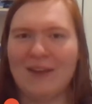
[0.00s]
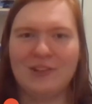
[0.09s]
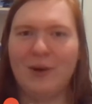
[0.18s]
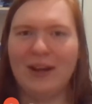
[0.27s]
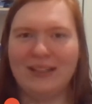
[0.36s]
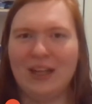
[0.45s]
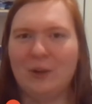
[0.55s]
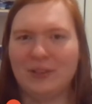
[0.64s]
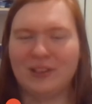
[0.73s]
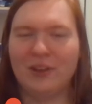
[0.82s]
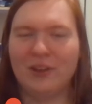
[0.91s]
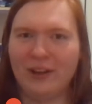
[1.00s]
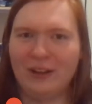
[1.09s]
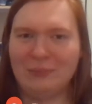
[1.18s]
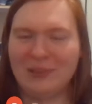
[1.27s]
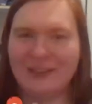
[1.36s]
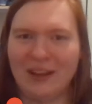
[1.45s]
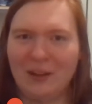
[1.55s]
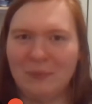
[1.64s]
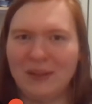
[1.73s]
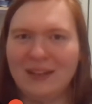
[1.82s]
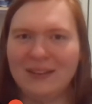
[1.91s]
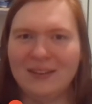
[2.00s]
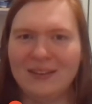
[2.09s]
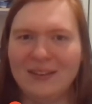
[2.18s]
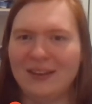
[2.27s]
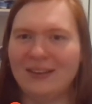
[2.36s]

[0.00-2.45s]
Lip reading: have no idea what's going on, please help me.